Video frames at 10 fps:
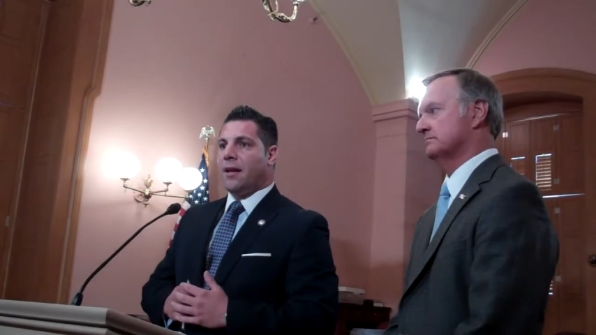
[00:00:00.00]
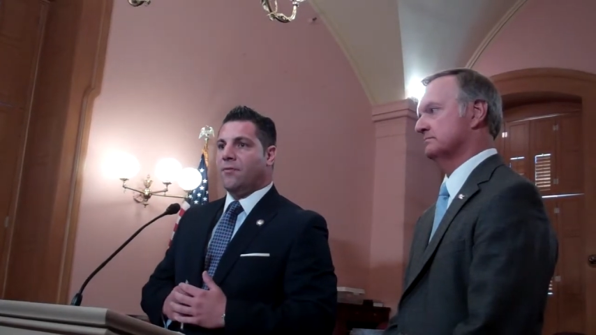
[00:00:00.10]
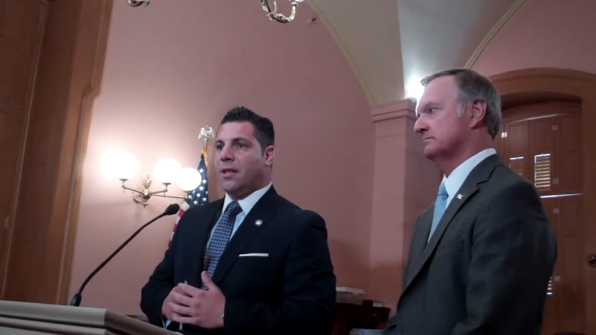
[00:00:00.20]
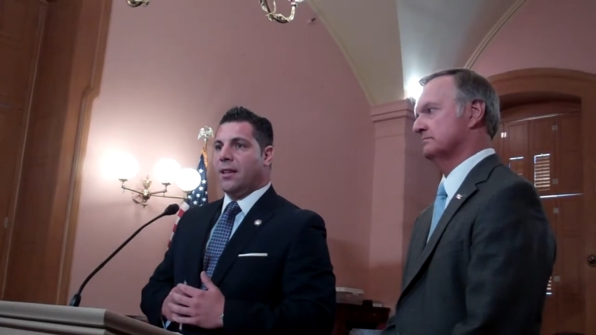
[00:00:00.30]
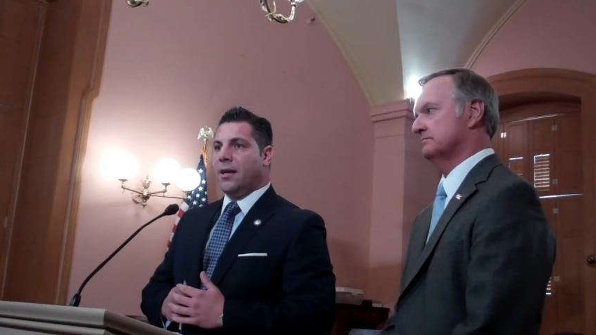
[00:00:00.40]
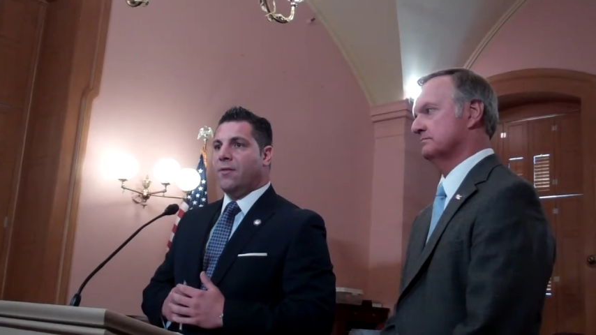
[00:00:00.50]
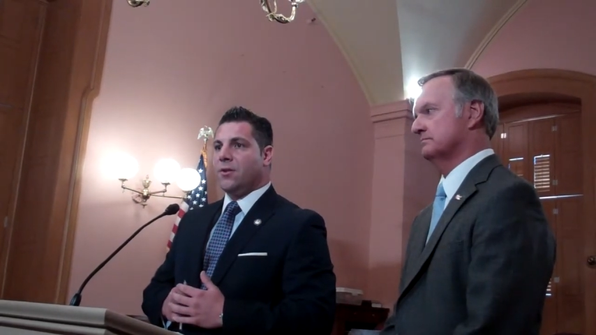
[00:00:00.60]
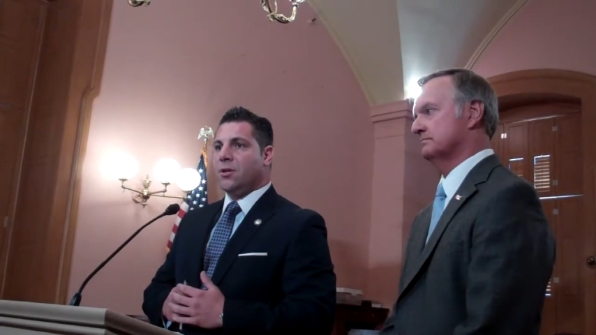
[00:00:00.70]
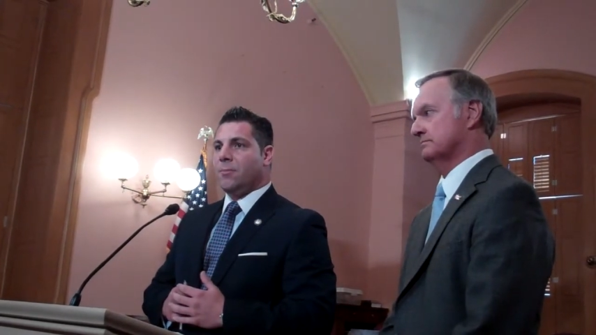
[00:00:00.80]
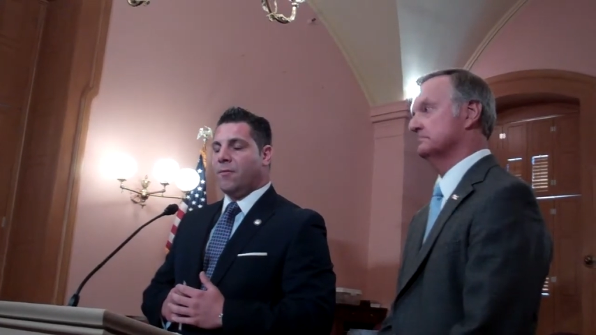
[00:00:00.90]
Speaker 1: after they leave their
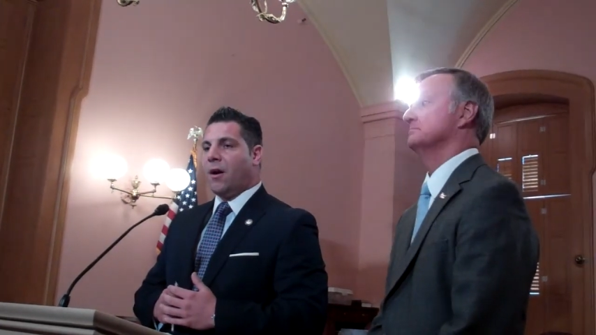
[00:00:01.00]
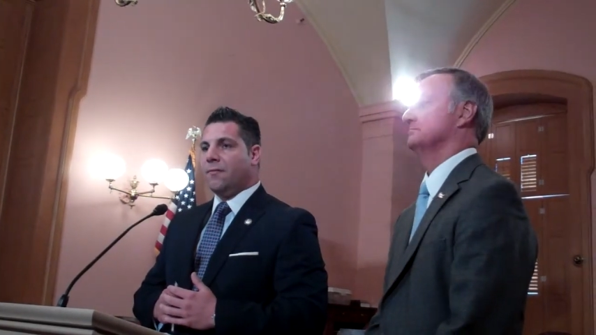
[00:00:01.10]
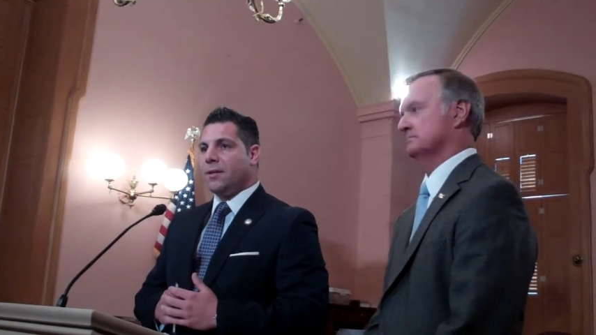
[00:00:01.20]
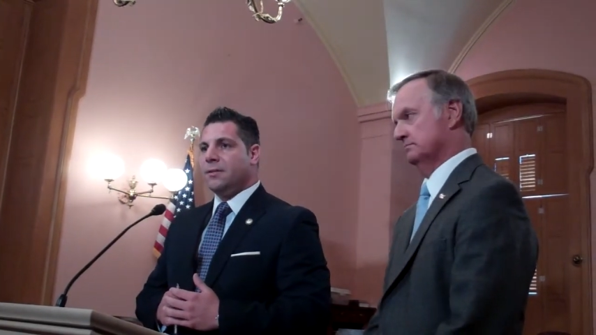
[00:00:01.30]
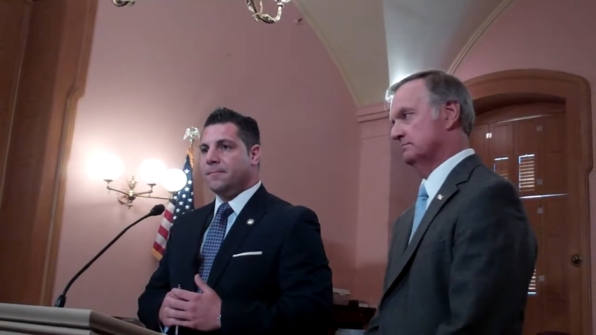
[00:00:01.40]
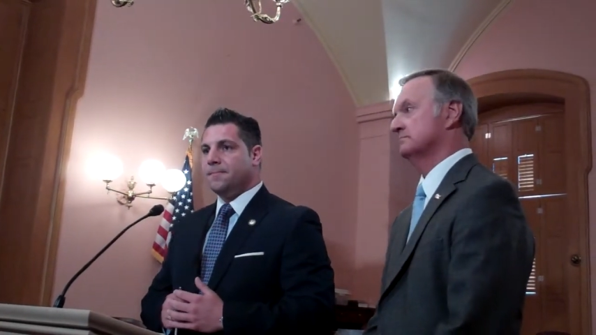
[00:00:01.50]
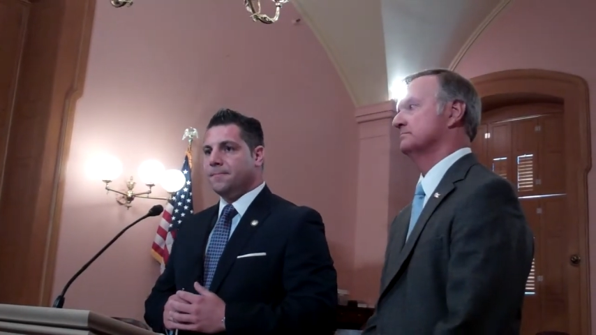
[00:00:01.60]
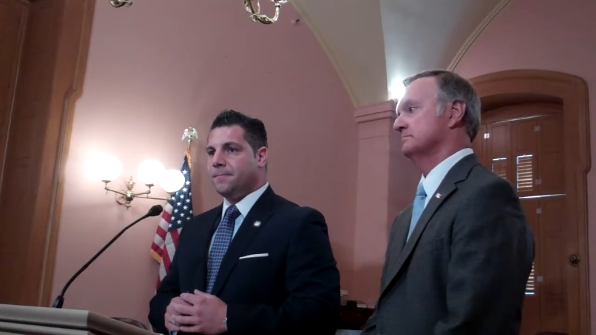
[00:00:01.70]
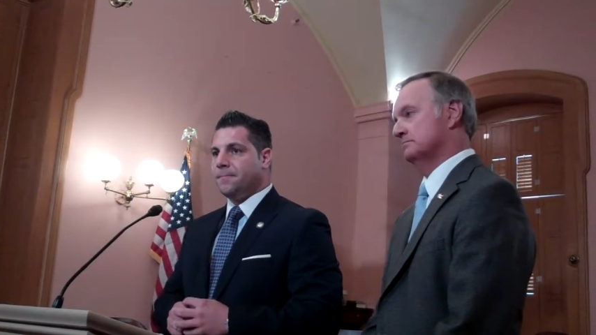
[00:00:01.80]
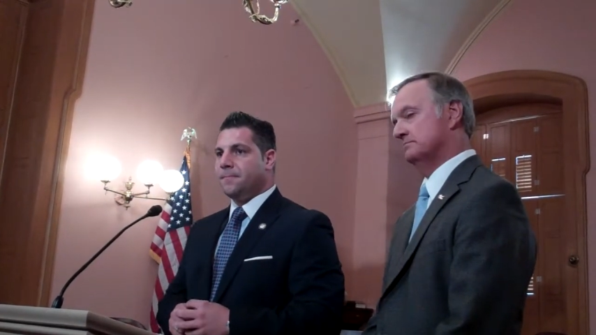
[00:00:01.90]
term of office.
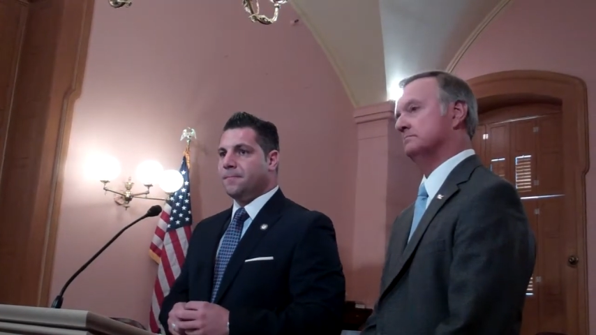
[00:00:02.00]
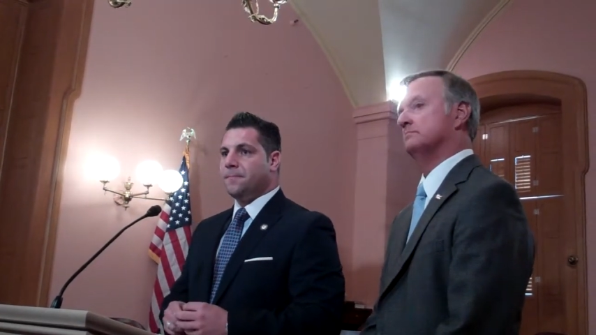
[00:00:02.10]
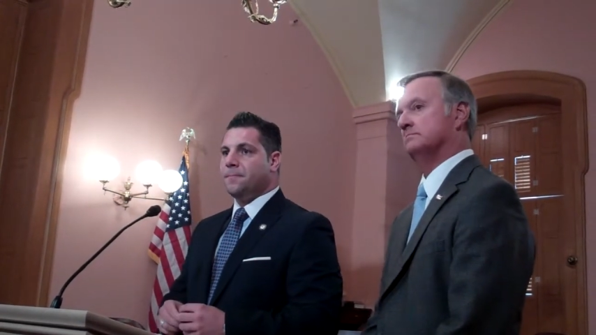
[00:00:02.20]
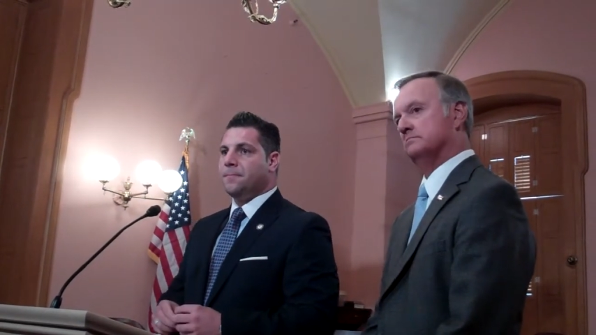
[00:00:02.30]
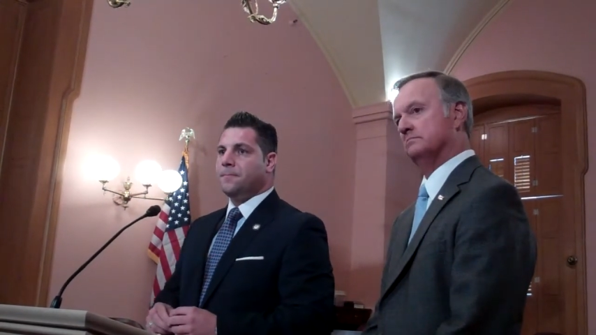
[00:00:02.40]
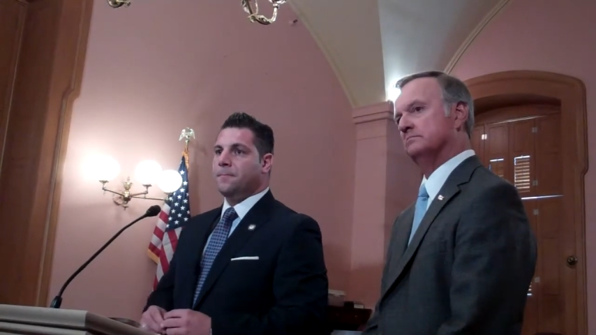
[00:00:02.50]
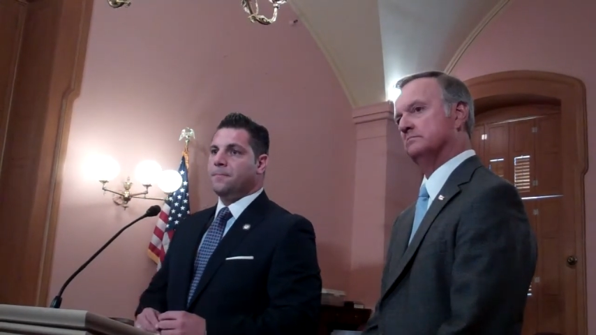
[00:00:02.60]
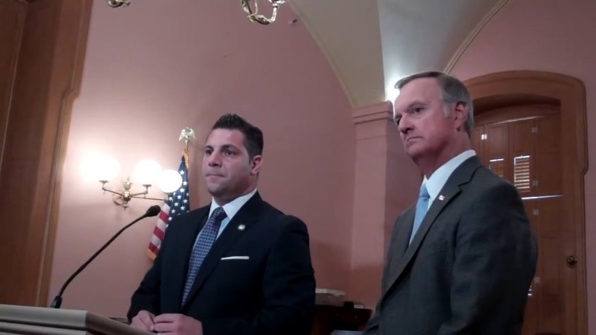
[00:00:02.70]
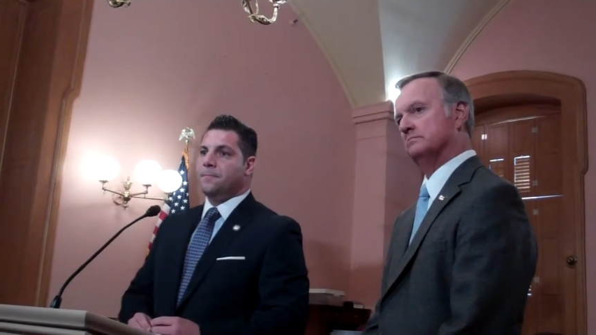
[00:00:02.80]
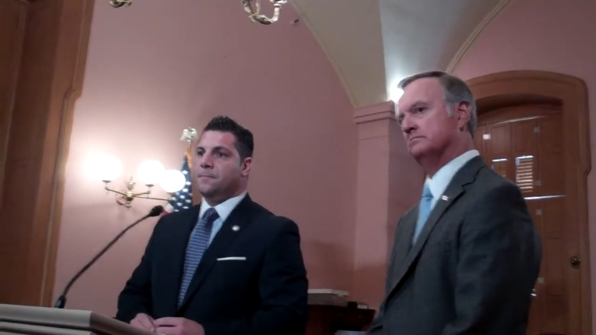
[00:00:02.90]
Well, if he's still getting the
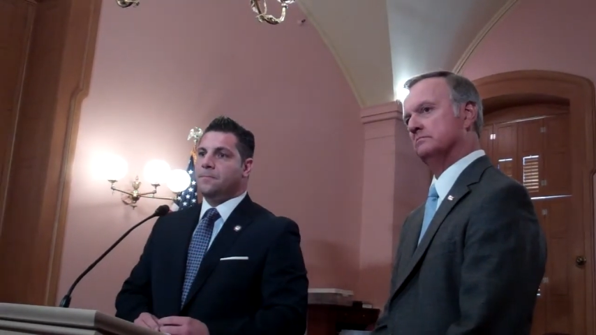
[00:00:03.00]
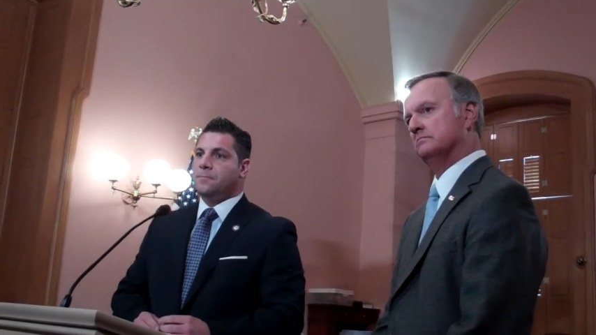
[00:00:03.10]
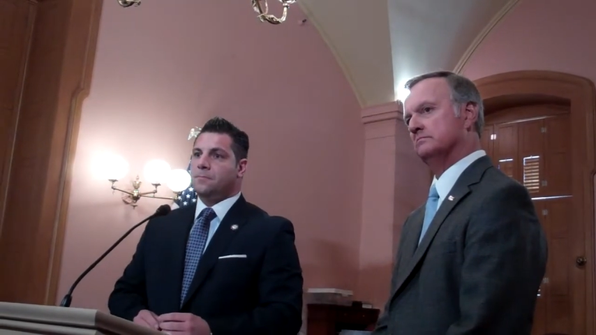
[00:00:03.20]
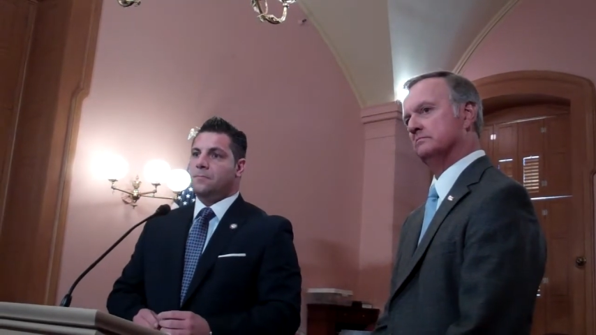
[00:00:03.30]
money,